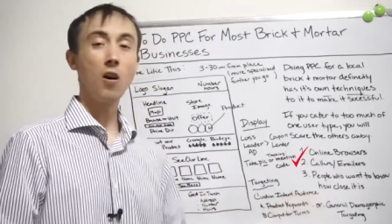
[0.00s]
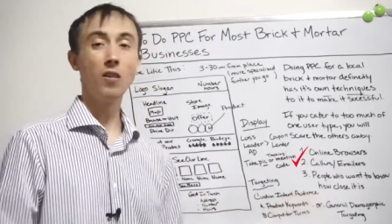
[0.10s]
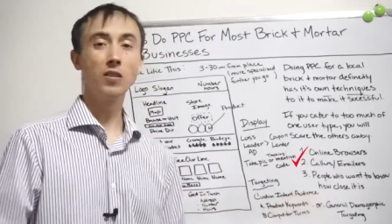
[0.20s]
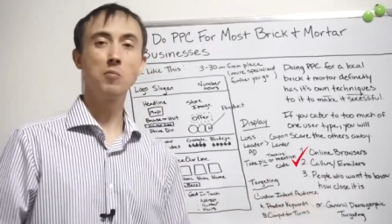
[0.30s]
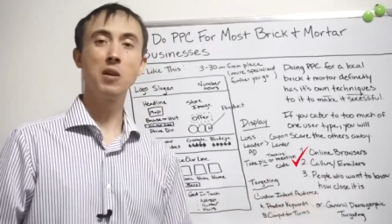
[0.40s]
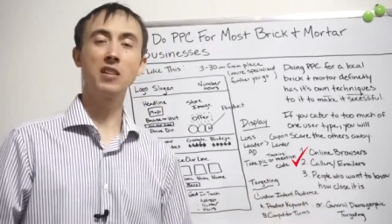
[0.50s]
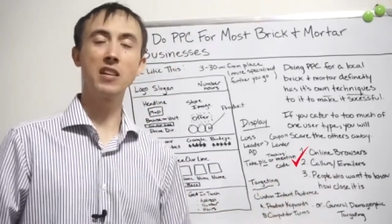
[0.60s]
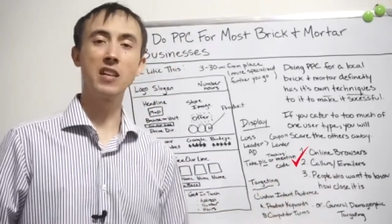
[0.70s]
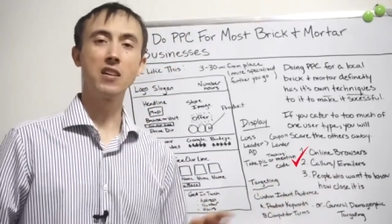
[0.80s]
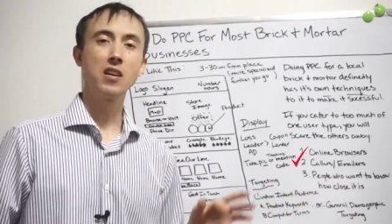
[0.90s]

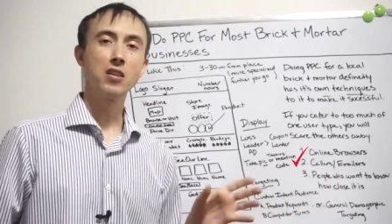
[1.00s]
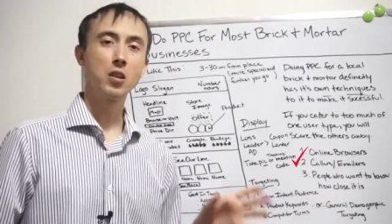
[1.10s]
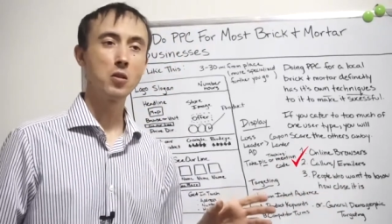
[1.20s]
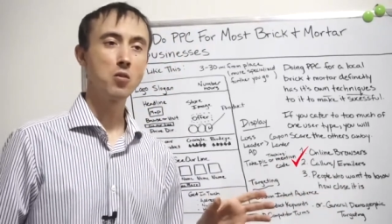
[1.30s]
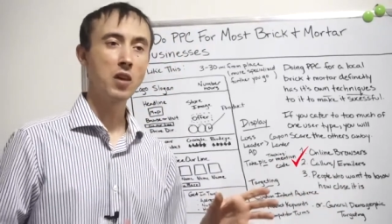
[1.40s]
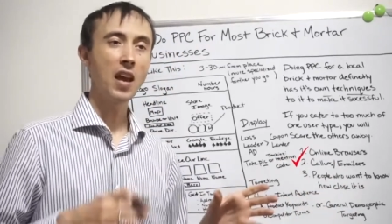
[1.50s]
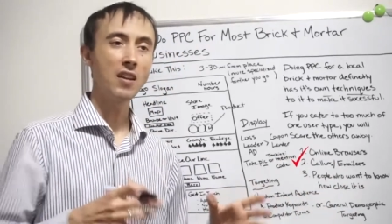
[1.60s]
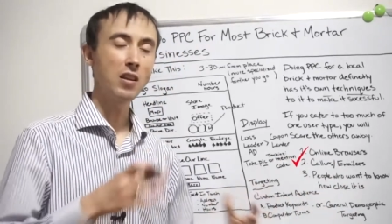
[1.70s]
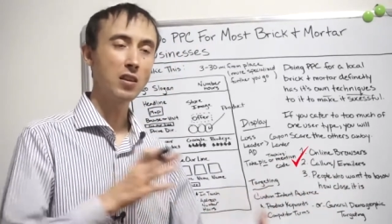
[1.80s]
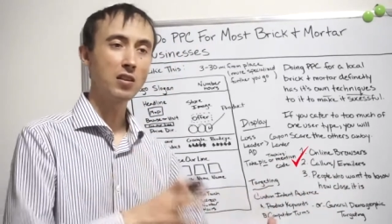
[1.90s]
Ultimately, that you
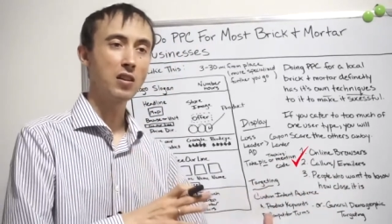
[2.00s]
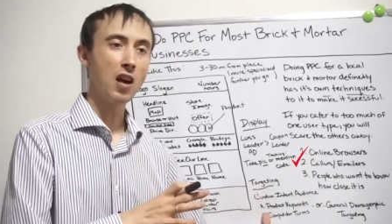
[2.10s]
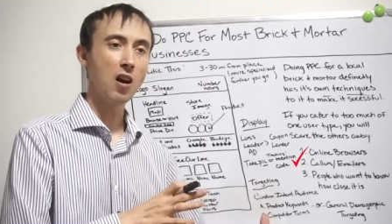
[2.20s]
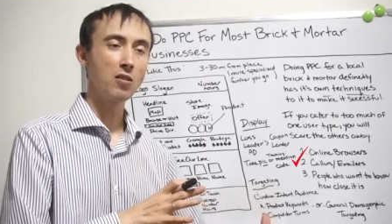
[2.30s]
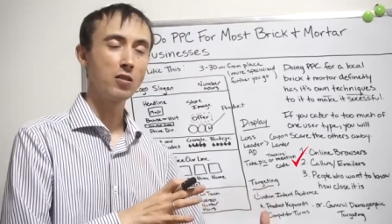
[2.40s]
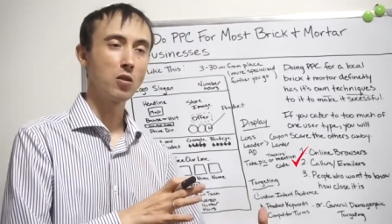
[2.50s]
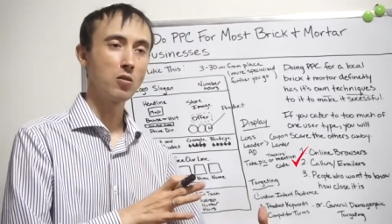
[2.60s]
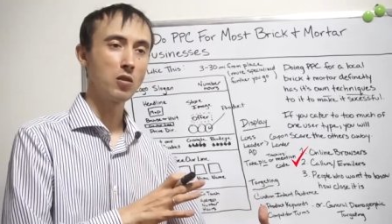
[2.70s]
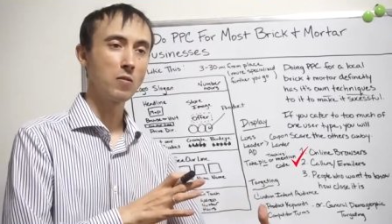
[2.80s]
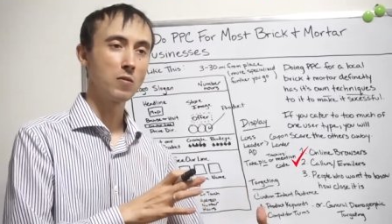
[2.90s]
can't
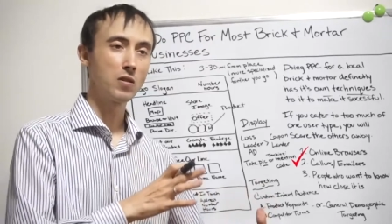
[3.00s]
also